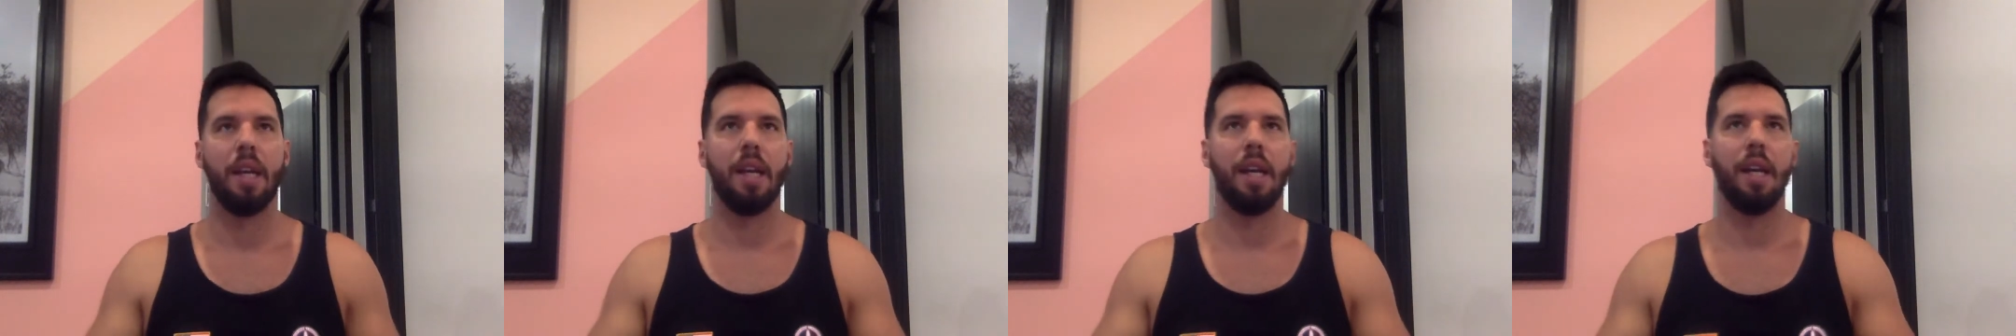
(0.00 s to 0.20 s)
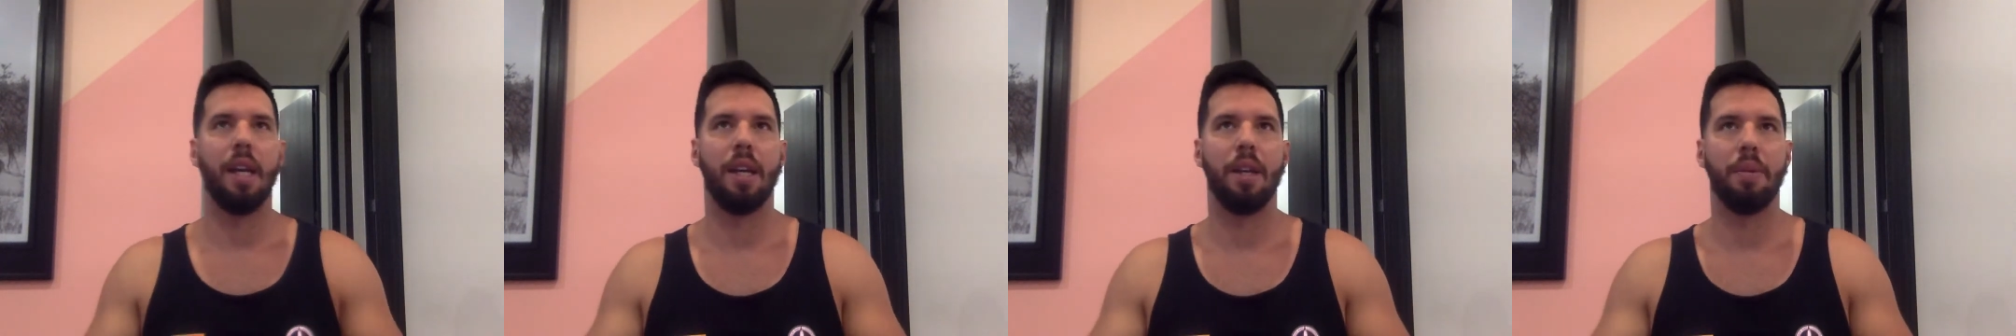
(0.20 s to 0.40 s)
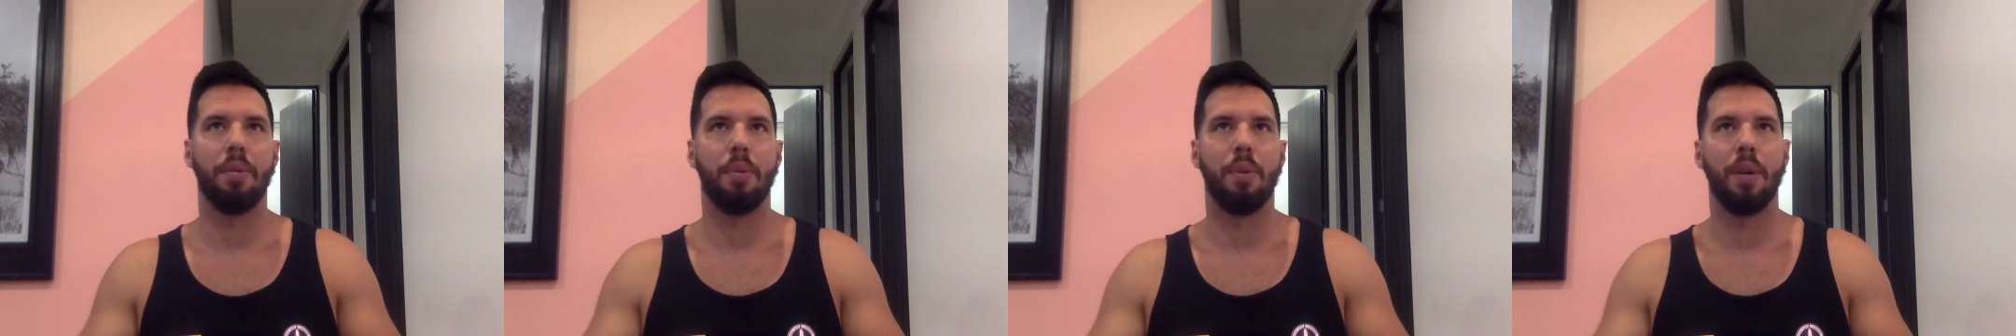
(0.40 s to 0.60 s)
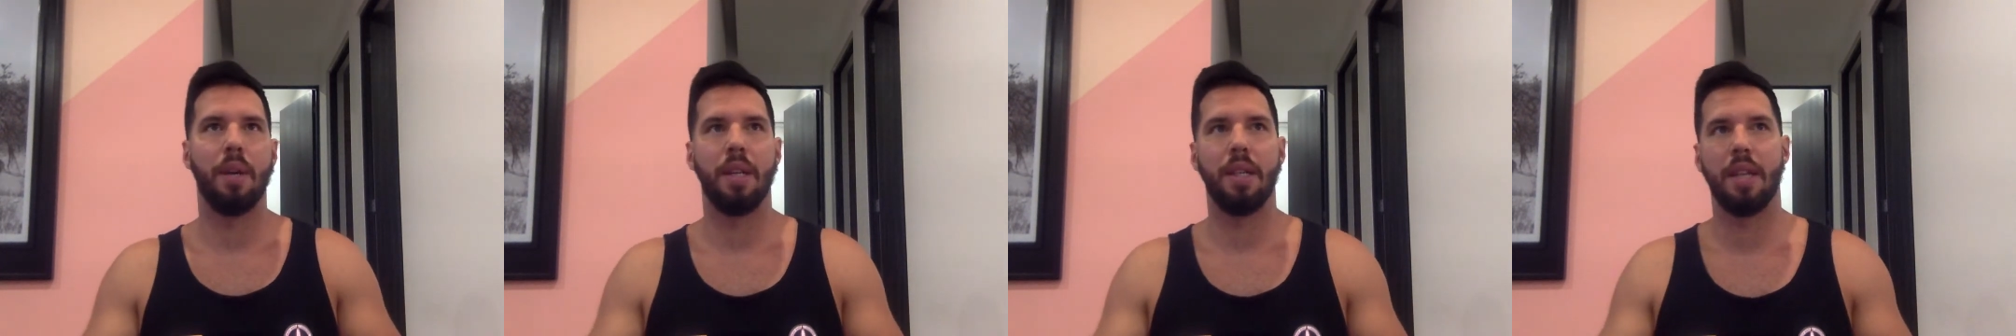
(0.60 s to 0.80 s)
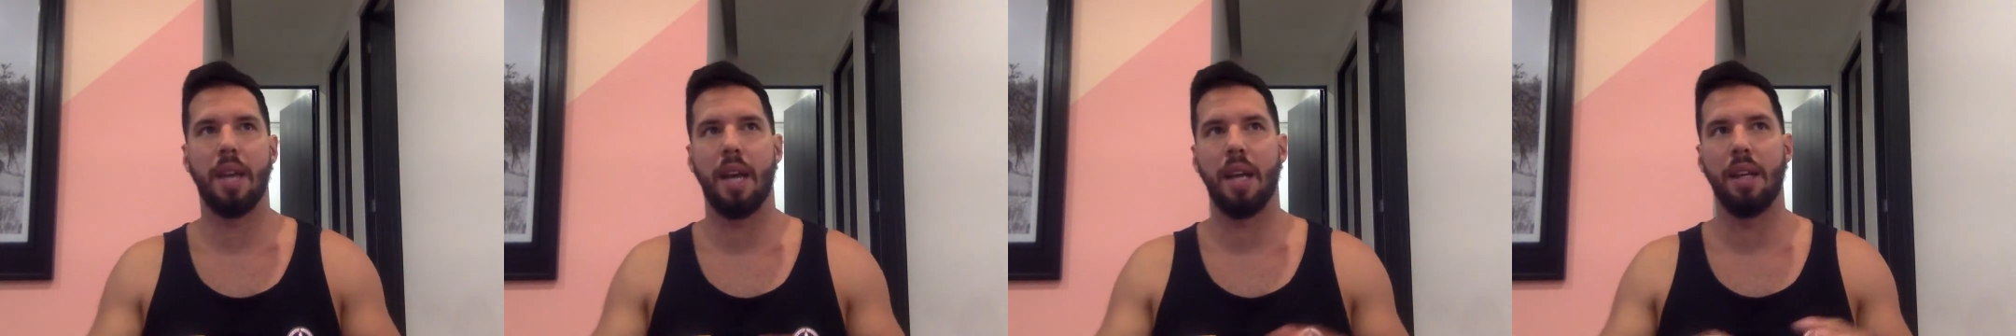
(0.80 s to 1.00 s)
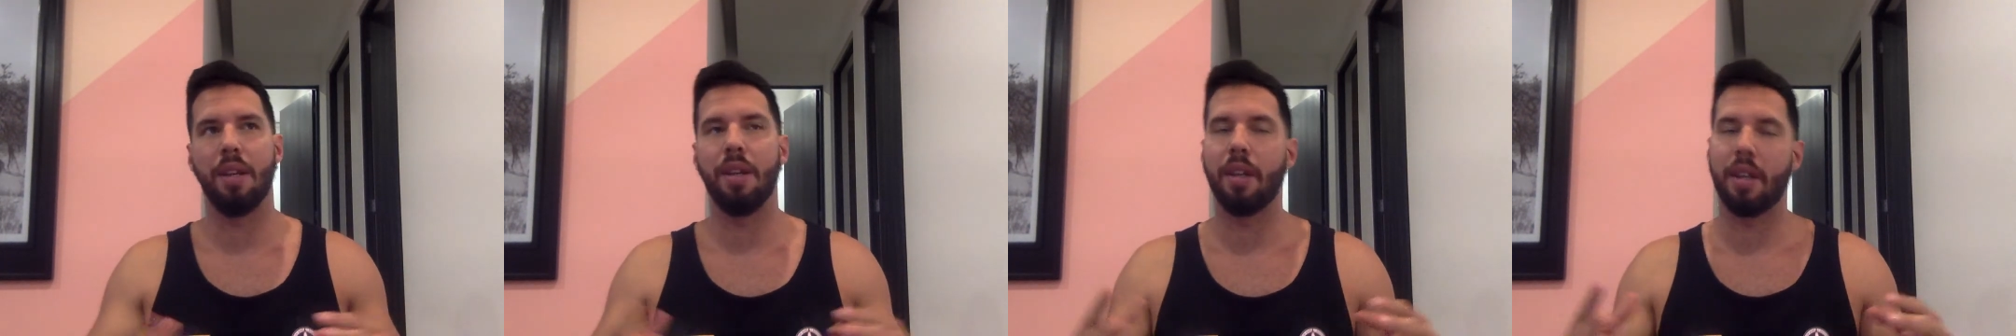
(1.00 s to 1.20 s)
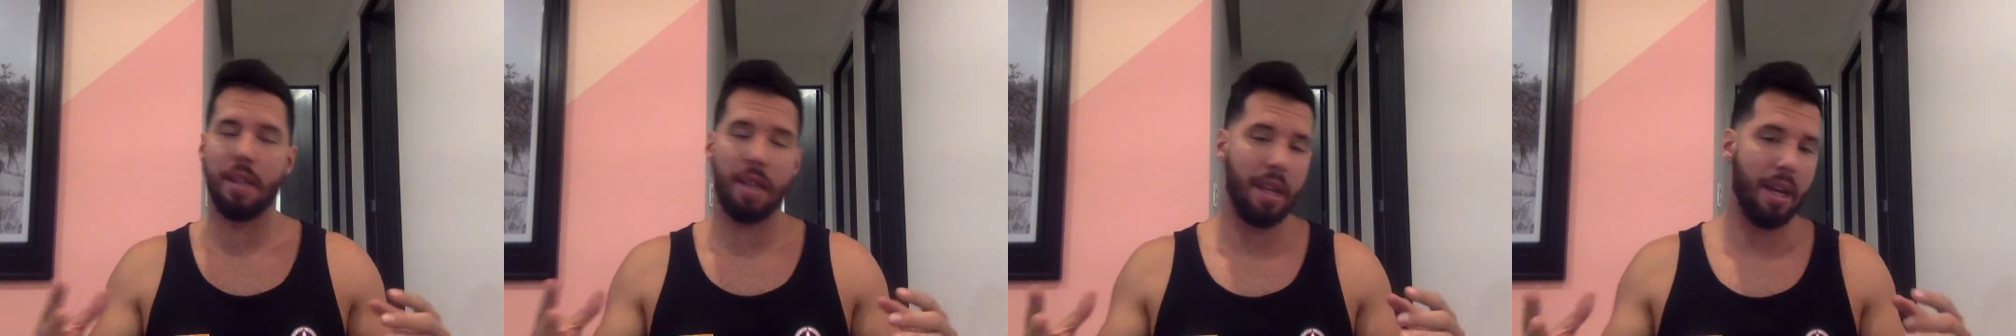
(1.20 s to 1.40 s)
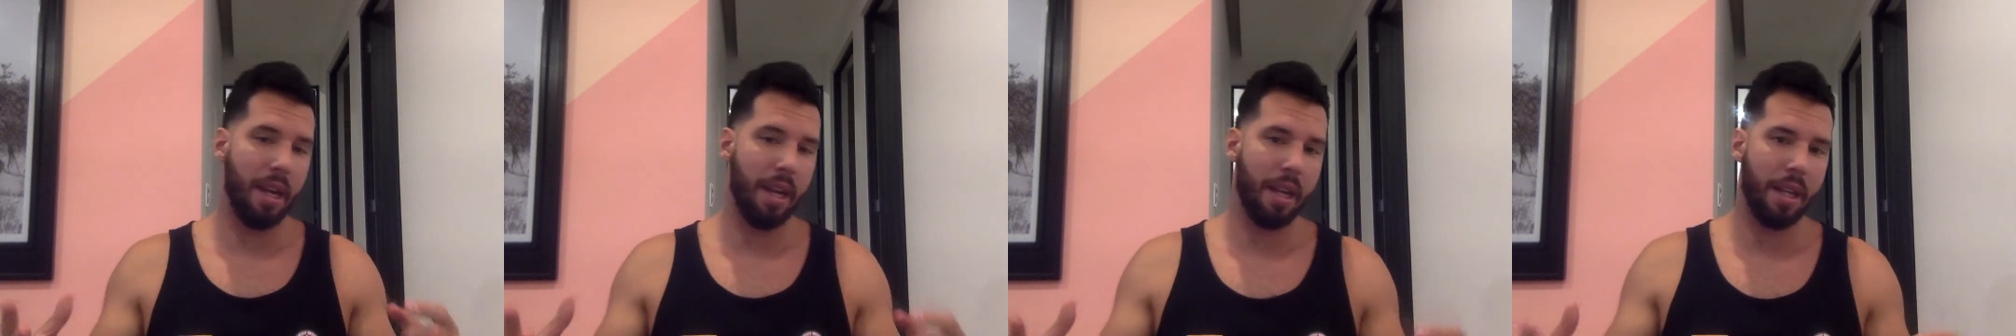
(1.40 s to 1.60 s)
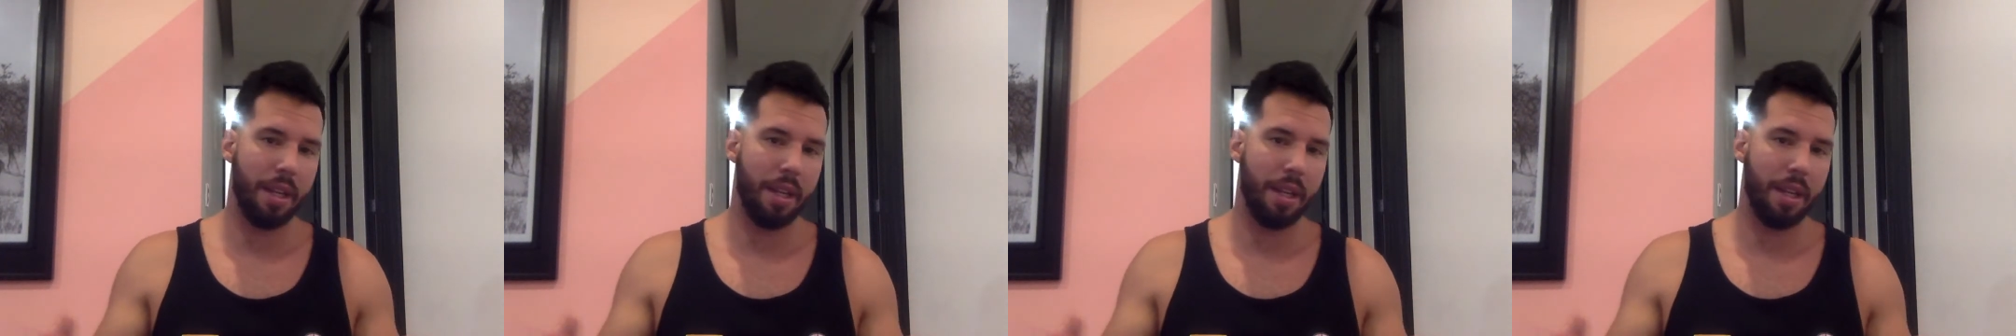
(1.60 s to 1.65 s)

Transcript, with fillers: And what does that look like?